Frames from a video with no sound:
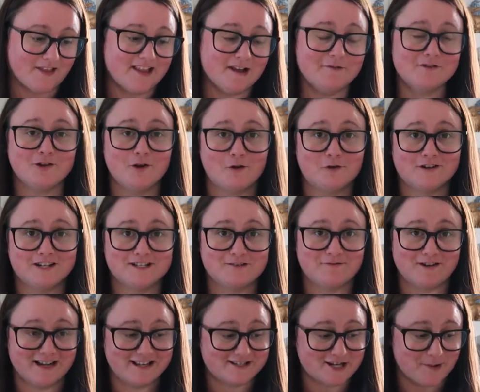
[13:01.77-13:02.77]
That was the whole reason
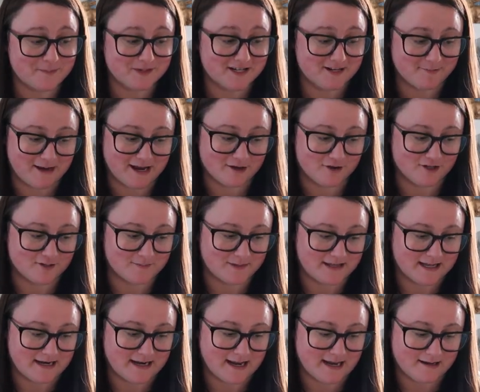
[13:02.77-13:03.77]
why I stopped into Michael's, but
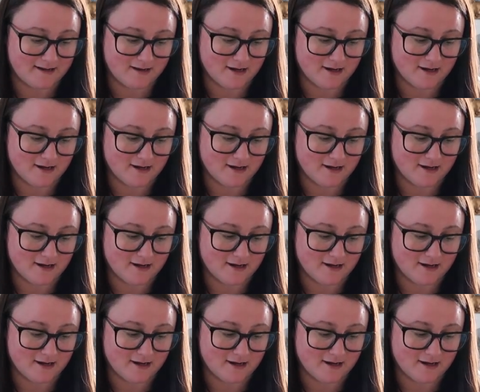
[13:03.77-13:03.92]
then I